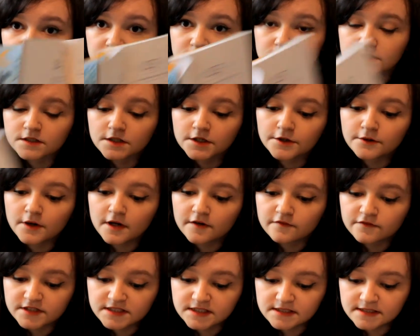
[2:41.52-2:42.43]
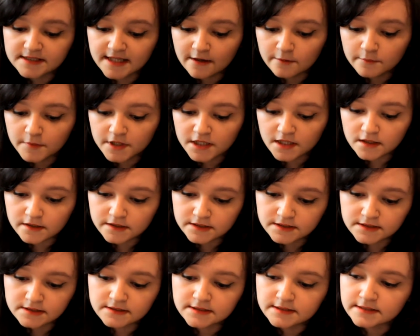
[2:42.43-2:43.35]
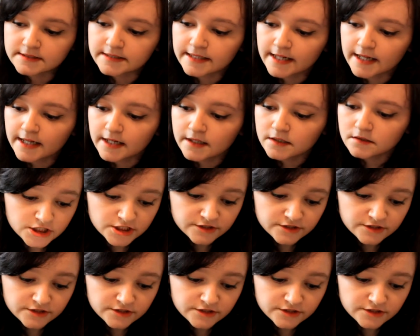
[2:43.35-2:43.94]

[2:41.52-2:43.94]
So I've written down my answers there.